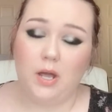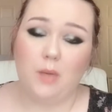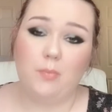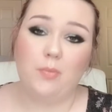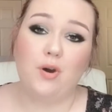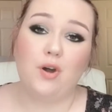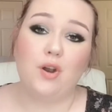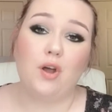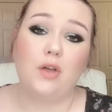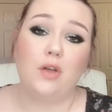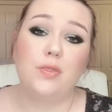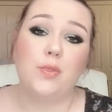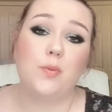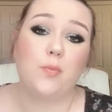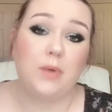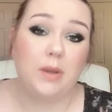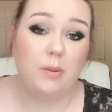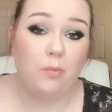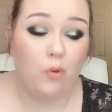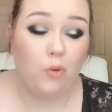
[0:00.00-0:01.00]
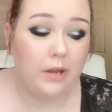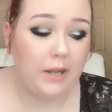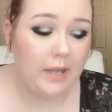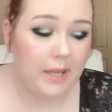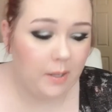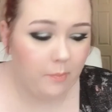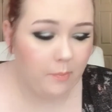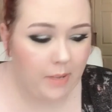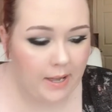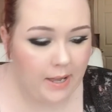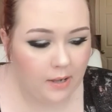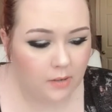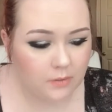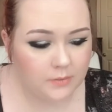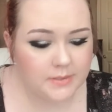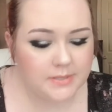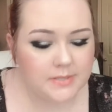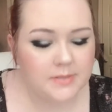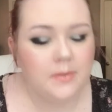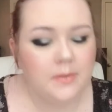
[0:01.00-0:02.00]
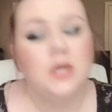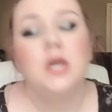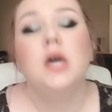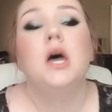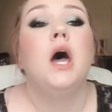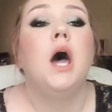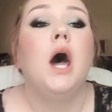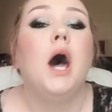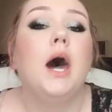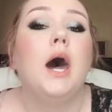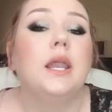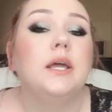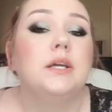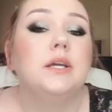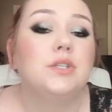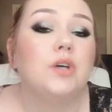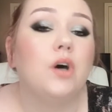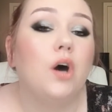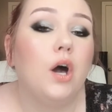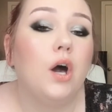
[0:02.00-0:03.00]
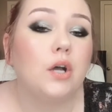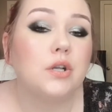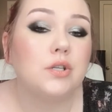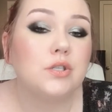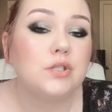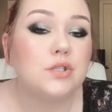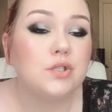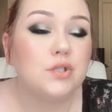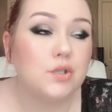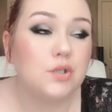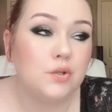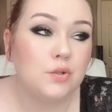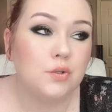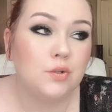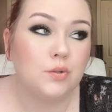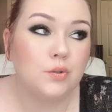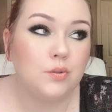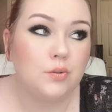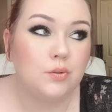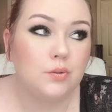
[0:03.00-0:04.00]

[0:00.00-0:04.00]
I put on 3.8 pounds. And I talked to